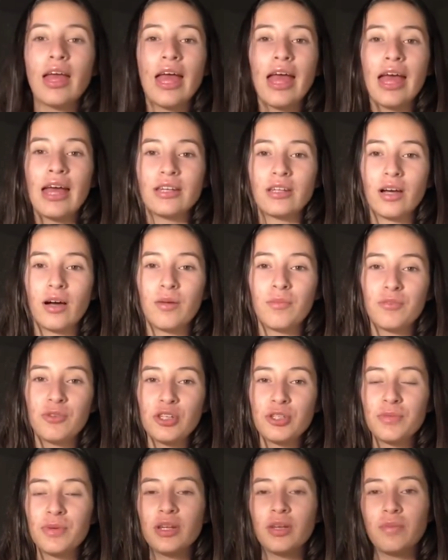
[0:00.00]
and I'll
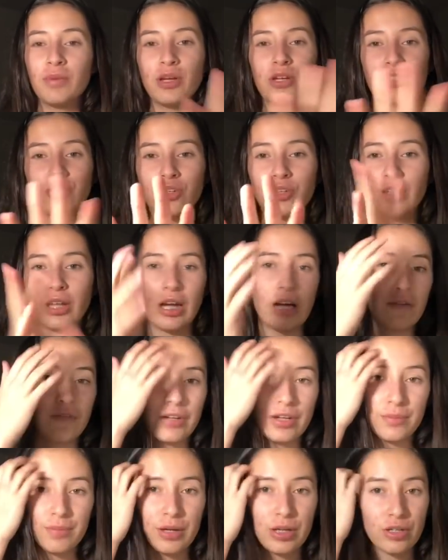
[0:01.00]
just put a picture, like I'll
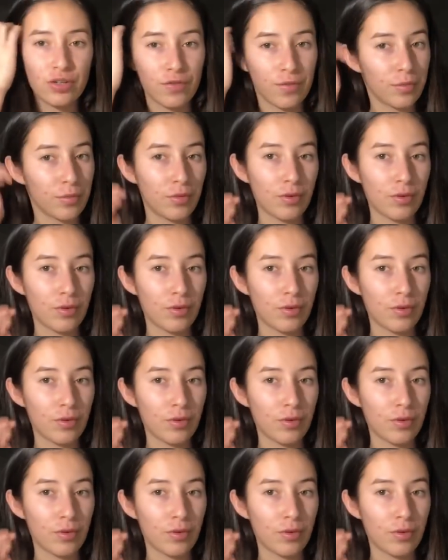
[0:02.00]
find a picture from